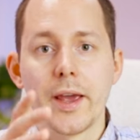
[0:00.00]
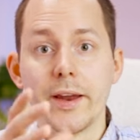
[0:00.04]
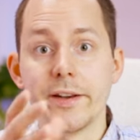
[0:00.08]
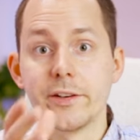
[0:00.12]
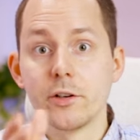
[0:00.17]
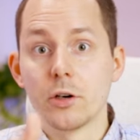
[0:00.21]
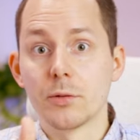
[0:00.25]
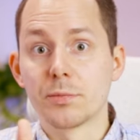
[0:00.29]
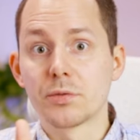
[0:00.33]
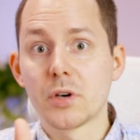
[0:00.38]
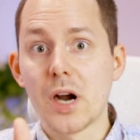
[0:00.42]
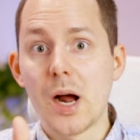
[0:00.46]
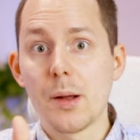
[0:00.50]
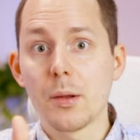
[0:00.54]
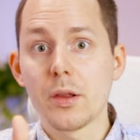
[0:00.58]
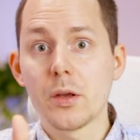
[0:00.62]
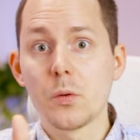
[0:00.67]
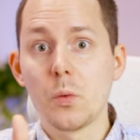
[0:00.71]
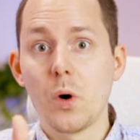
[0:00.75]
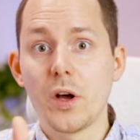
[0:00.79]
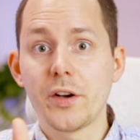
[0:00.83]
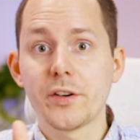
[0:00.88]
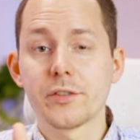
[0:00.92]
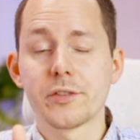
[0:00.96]
And you're probably
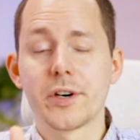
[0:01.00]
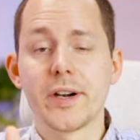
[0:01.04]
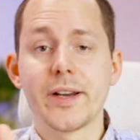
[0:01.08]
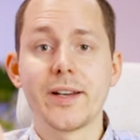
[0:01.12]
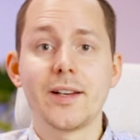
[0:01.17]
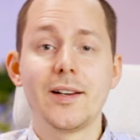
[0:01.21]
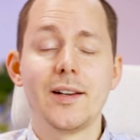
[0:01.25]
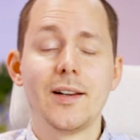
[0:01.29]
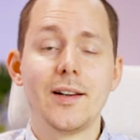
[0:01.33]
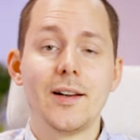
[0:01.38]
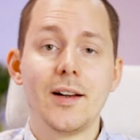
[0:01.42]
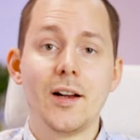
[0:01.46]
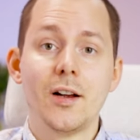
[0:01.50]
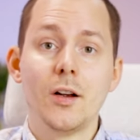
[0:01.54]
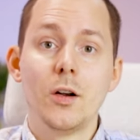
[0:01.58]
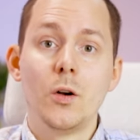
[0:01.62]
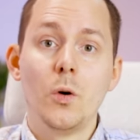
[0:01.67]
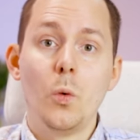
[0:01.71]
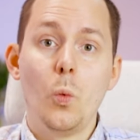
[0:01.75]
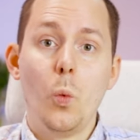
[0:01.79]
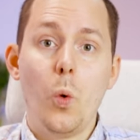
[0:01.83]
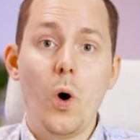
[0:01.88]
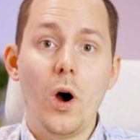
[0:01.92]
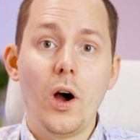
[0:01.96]
wondering,
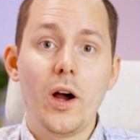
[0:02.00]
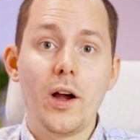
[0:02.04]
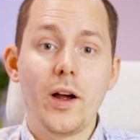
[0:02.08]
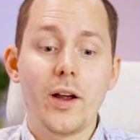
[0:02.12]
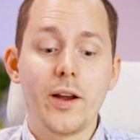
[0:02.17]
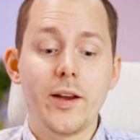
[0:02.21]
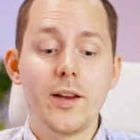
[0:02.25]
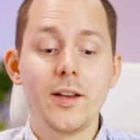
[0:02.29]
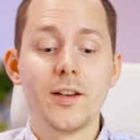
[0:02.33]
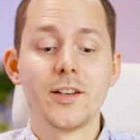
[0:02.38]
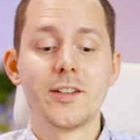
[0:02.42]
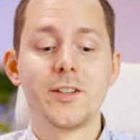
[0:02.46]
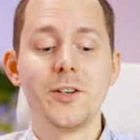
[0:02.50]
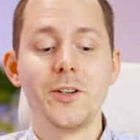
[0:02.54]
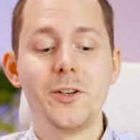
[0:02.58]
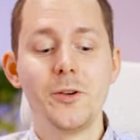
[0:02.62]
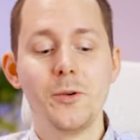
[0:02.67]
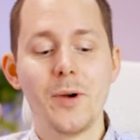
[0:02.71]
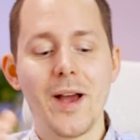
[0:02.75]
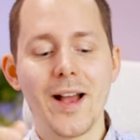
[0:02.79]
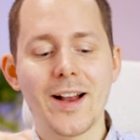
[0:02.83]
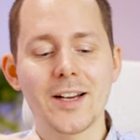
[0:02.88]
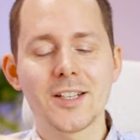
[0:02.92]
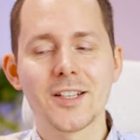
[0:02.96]
why do
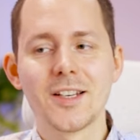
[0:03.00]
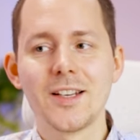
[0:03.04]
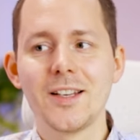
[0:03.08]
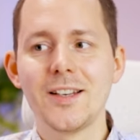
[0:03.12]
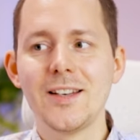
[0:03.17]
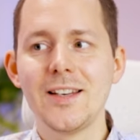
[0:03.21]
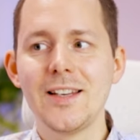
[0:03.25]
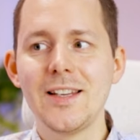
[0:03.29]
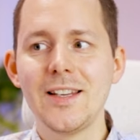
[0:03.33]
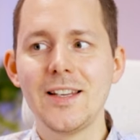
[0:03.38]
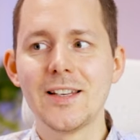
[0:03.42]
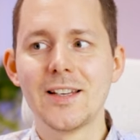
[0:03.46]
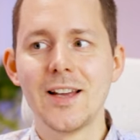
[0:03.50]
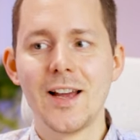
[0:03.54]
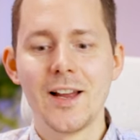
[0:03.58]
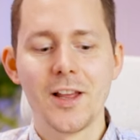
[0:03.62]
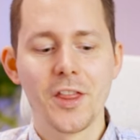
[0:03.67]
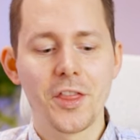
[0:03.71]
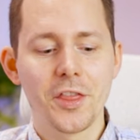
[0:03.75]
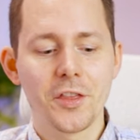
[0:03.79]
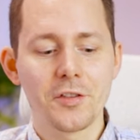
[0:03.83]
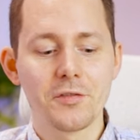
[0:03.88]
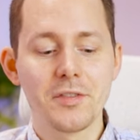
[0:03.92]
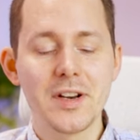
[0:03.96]
you actually need
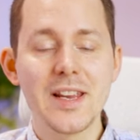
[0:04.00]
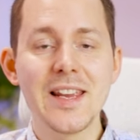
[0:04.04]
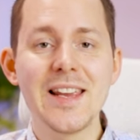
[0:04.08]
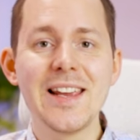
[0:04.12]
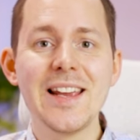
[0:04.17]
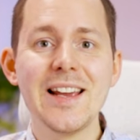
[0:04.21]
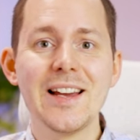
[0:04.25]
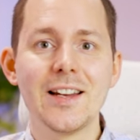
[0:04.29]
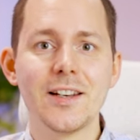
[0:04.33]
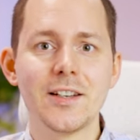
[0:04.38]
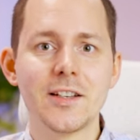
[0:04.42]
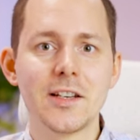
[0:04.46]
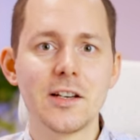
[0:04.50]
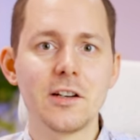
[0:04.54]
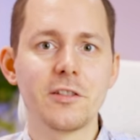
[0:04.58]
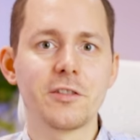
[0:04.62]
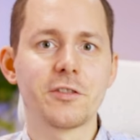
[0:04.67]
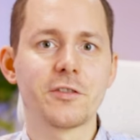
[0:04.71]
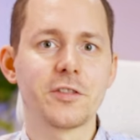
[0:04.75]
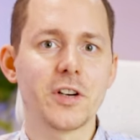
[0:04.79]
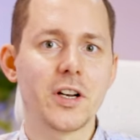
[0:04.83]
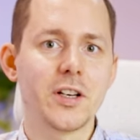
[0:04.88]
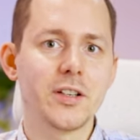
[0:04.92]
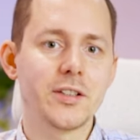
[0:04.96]
three
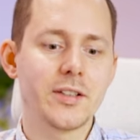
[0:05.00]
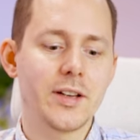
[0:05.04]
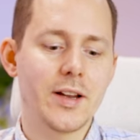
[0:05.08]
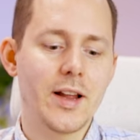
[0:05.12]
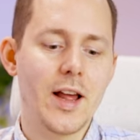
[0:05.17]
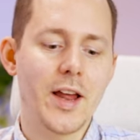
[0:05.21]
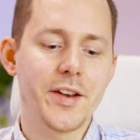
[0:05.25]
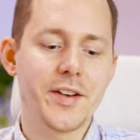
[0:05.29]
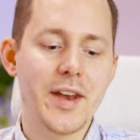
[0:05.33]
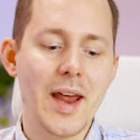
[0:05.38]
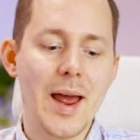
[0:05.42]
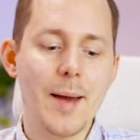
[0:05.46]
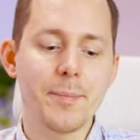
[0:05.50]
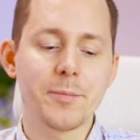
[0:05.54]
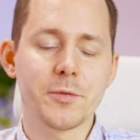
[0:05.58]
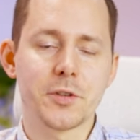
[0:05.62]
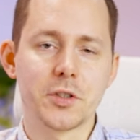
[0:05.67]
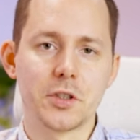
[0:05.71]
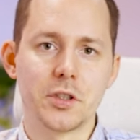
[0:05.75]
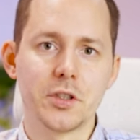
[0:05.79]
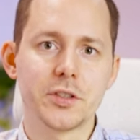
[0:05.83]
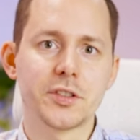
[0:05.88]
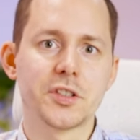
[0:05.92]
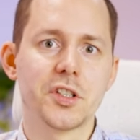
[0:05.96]
different
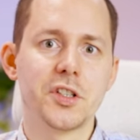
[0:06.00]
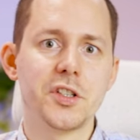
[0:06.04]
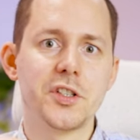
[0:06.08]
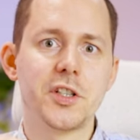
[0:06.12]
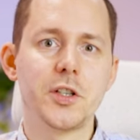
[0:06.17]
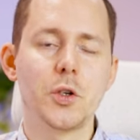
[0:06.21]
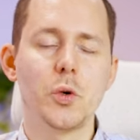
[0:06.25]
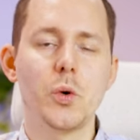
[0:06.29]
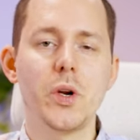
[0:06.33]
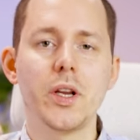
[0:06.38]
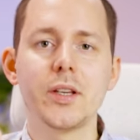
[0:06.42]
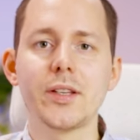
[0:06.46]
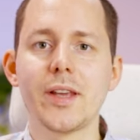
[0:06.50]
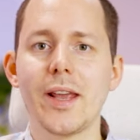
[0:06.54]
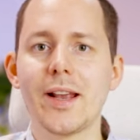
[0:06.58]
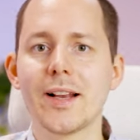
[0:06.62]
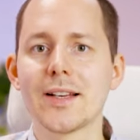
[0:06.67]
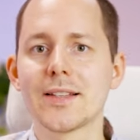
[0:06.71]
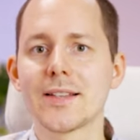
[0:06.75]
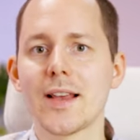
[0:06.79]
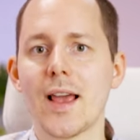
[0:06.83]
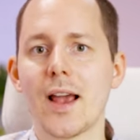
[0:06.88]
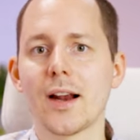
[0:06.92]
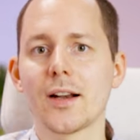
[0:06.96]
adapters doing
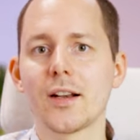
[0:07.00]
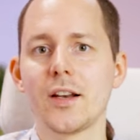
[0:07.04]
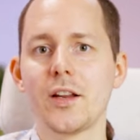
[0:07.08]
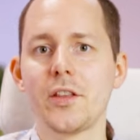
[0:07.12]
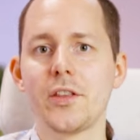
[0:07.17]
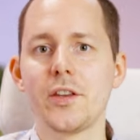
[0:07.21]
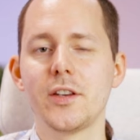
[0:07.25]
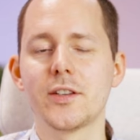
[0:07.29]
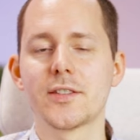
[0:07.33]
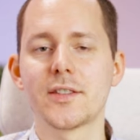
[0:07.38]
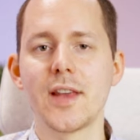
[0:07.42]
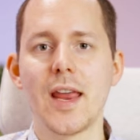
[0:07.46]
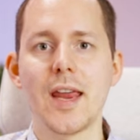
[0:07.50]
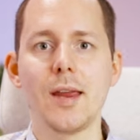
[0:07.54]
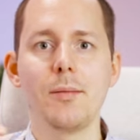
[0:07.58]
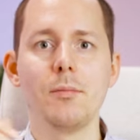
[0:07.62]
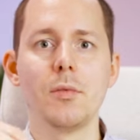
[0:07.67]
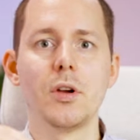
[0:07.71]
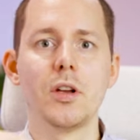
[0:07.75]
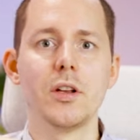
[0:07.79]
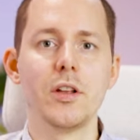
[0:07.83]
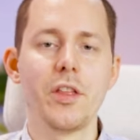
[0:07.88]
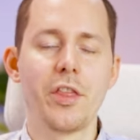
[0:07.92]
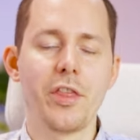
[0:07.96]
exactly the
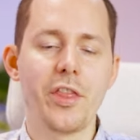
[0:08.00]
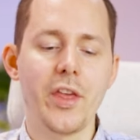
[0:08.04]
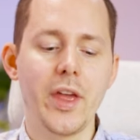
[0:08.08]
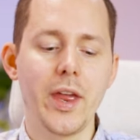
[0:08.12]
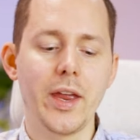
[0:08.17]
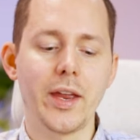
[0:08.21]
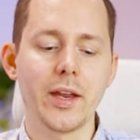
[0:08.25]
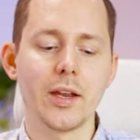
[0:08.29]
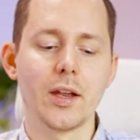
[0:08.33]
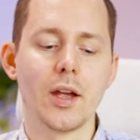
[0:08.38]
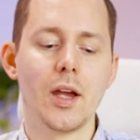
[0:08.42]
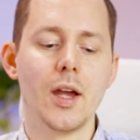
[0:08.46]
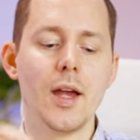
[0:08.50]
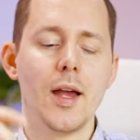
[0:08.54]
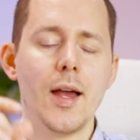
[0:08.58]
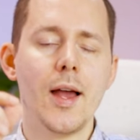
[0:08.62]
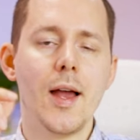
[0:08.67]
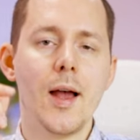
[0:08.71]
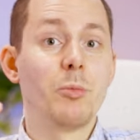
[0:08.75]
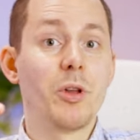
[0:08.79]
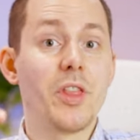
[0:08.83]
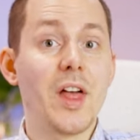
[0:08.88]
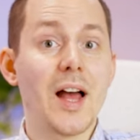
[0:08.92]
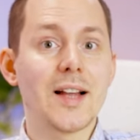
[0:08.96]
same thing?
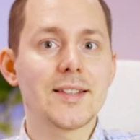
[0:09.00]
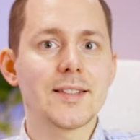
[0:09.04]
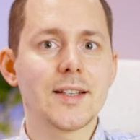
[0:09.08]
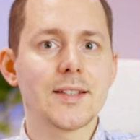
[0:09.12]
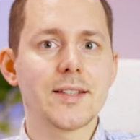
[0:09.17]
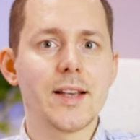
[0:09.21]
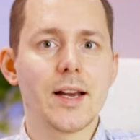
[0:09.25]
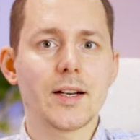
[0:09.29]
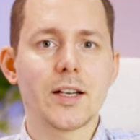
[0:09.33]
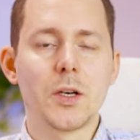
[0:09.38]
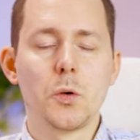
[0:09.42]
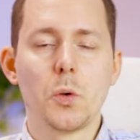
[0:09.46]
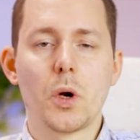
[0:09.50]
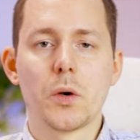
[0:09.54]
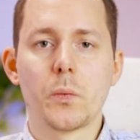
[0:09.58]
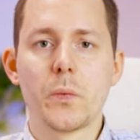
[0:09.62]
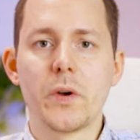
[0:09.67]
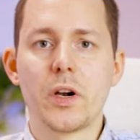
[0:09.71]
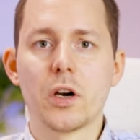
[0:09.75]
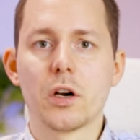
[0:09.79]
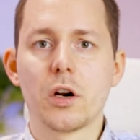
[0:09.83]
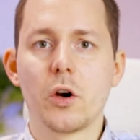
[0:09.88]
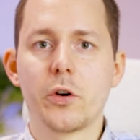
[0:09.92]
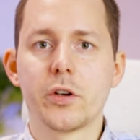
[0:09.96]
But that's exactly what
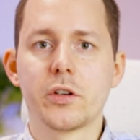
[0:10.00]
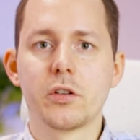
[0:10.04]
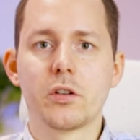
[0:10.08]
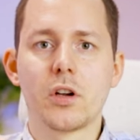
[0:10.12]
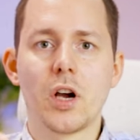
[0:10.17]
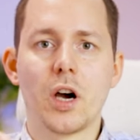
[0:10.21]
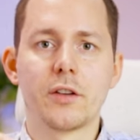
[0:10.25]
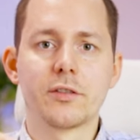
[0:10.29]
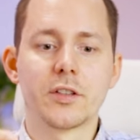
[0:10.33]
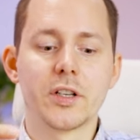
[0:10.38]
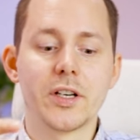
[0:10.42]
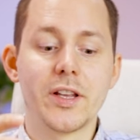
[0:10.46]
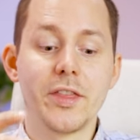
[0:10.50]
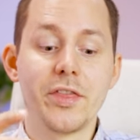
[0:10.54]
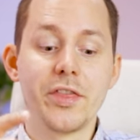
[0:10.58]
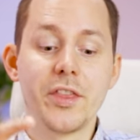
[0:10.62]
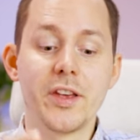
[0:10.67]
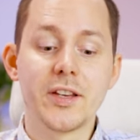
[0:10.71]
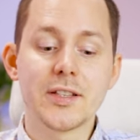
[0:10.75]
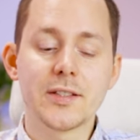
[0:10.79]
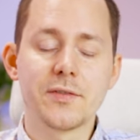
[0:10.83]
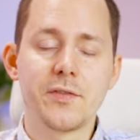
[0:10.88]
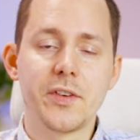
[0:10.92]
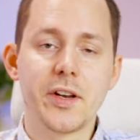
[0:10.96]
we are going to cover in
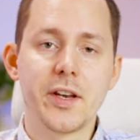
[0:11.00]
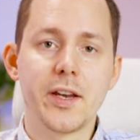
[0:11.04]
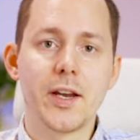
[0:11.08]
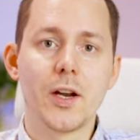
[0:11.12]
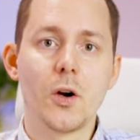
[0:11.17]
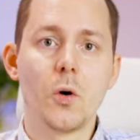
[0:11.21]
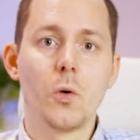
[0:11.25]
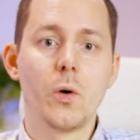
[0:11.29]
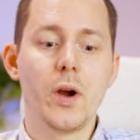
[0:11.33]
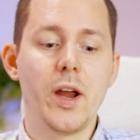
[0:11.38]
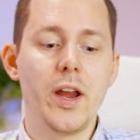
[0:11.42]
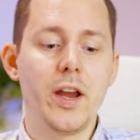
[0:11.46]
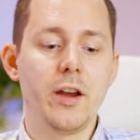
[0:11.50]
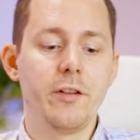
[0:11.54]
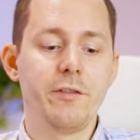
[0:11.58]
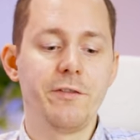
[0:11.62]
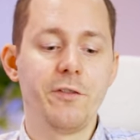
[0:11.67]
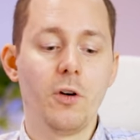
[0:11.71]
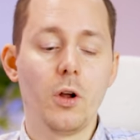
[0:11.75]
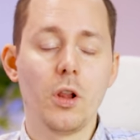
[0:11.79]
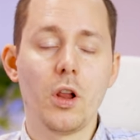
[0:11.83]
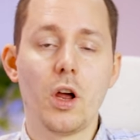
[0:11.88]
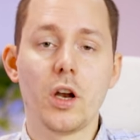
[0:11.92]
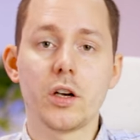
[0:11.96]
this video, a
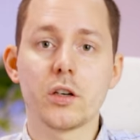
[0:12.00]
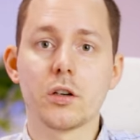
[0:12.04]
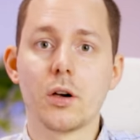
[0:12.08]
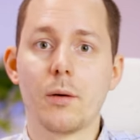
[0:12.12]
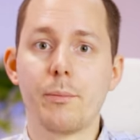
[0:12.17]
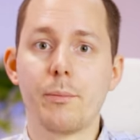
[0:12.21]
full-on